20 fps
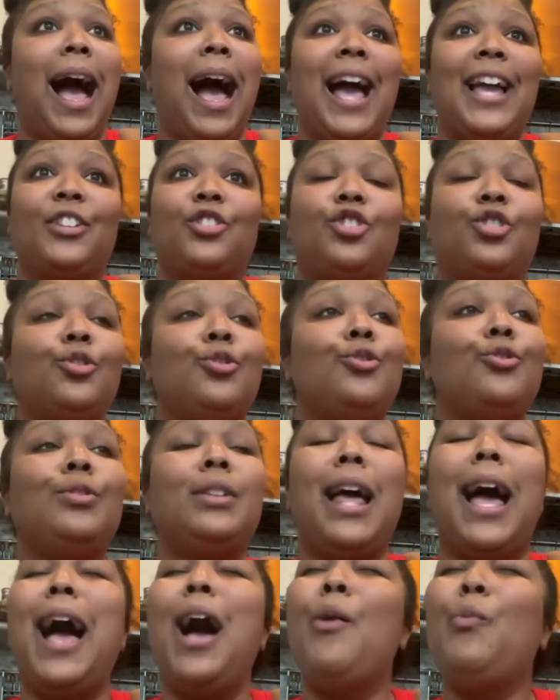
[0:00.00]
I
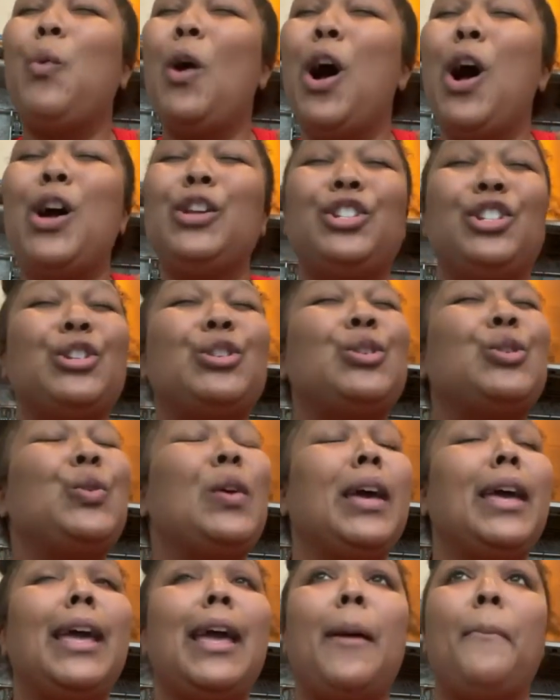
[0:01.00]
do not want
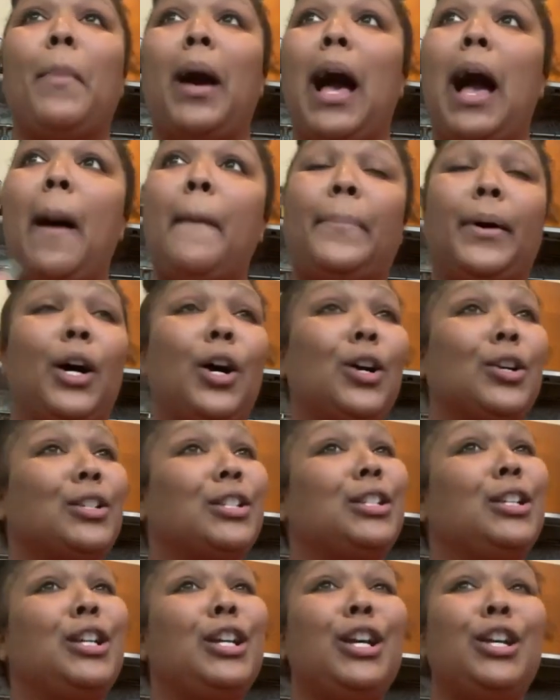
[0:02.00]
you in my
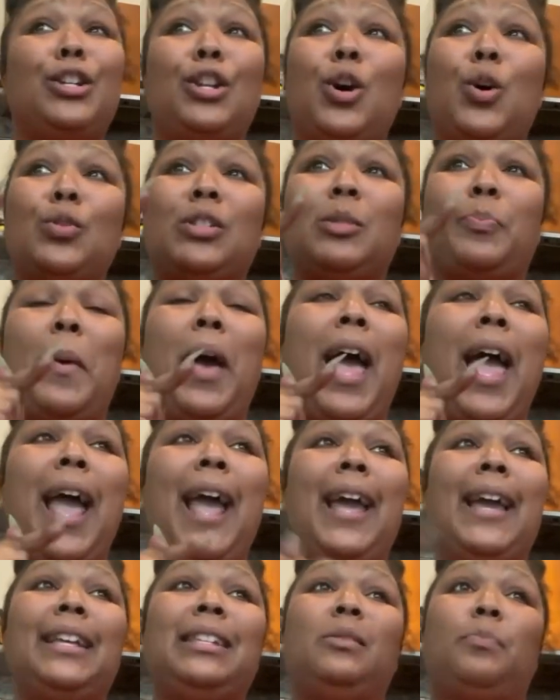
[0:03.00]
personal
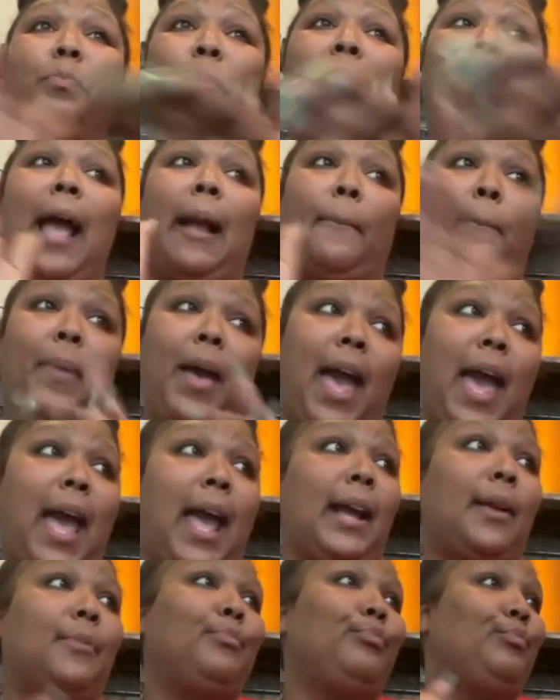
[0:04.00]
space. Back.
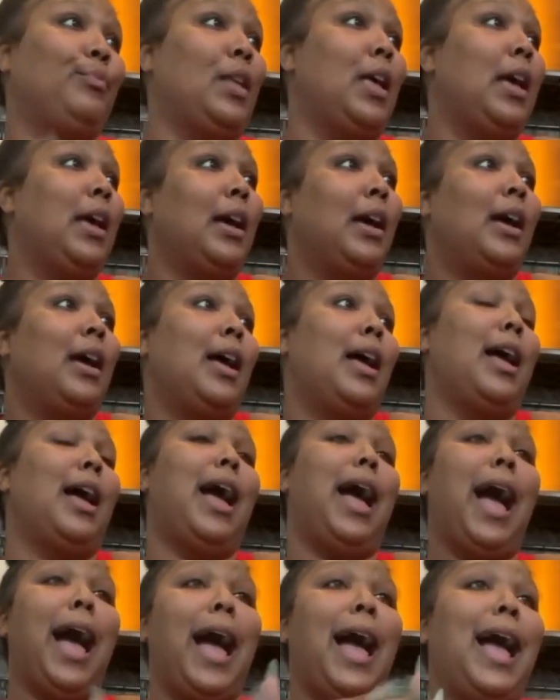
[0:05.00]

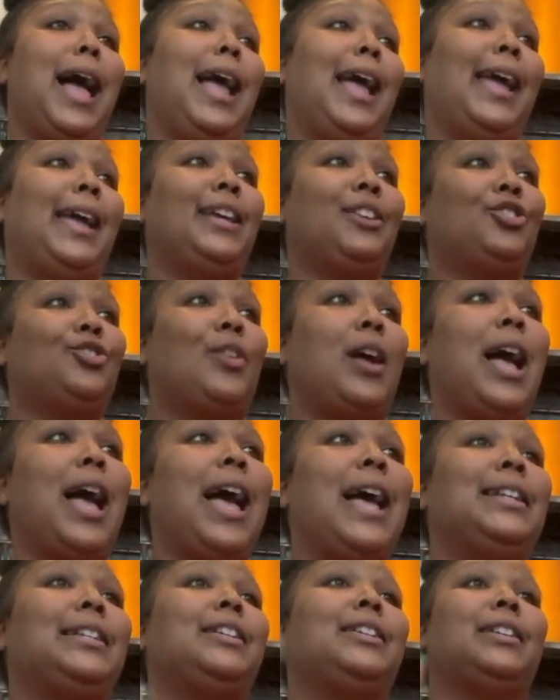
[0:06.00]
I ain't
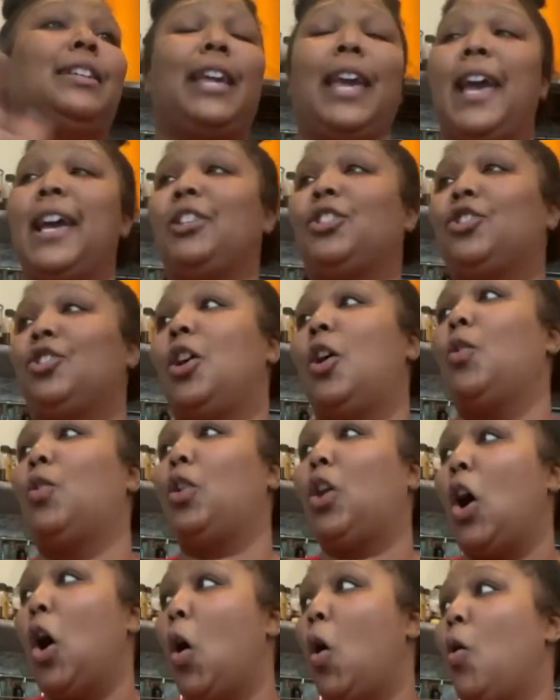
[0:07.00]
trying to catch
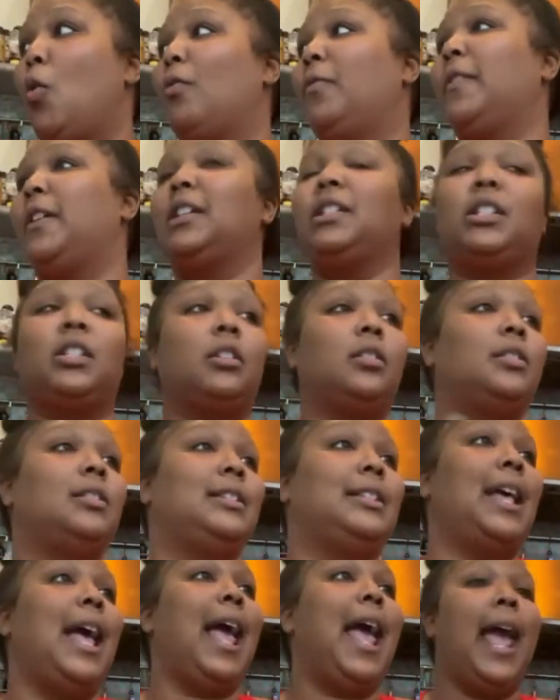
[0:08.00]
no COVID
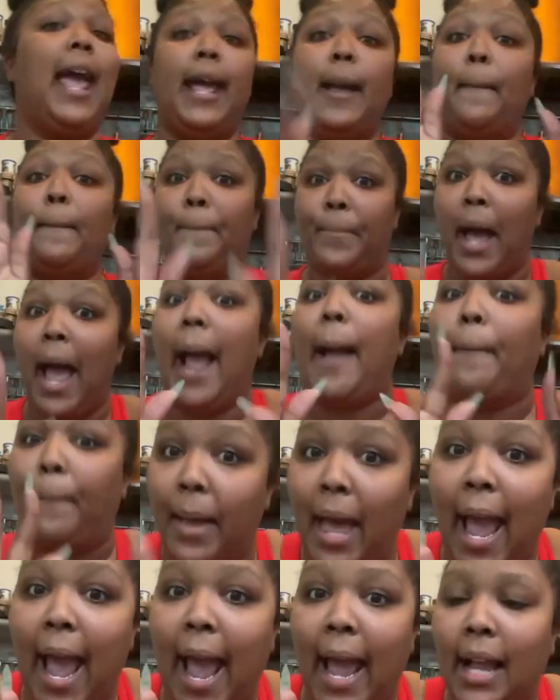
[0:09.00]
today.
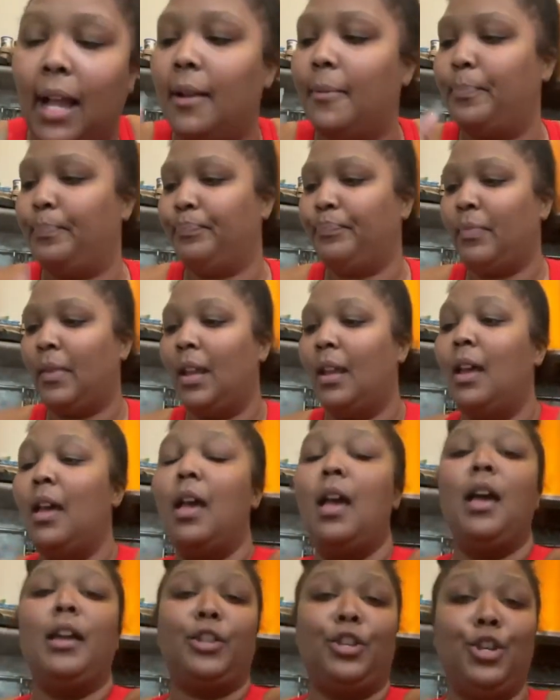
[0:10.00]
Back.
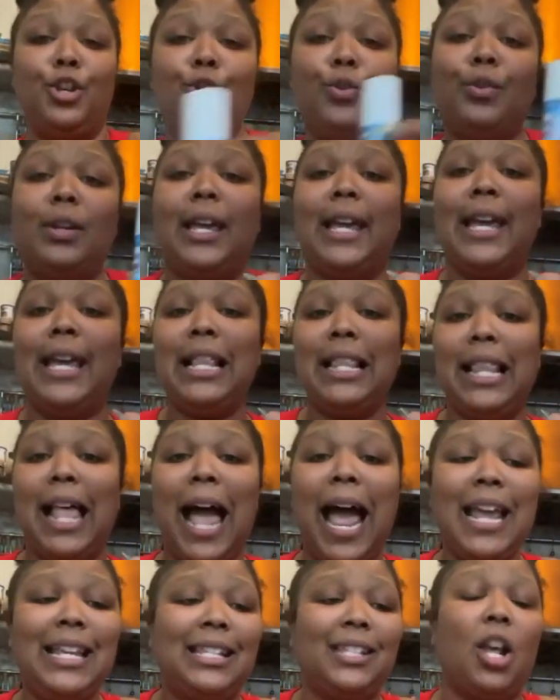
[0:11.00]
You get
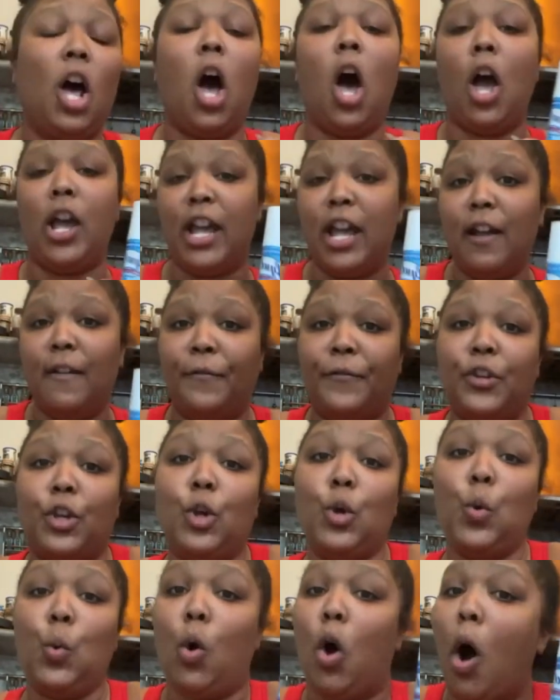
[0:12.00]
Lysol if
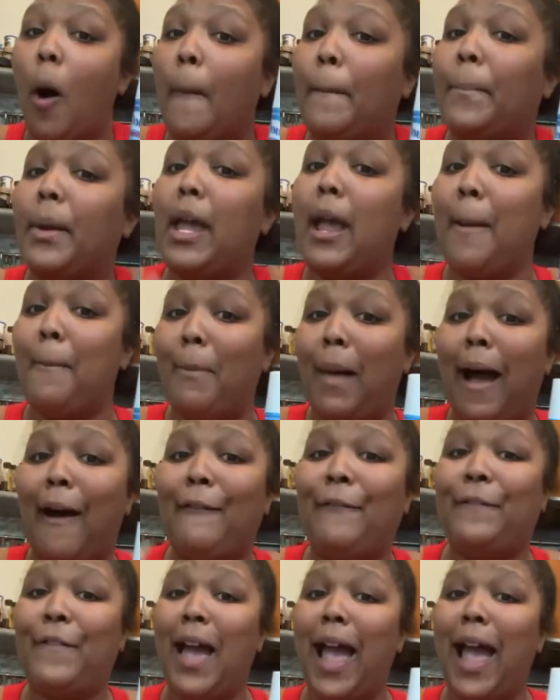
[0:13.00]
you up in my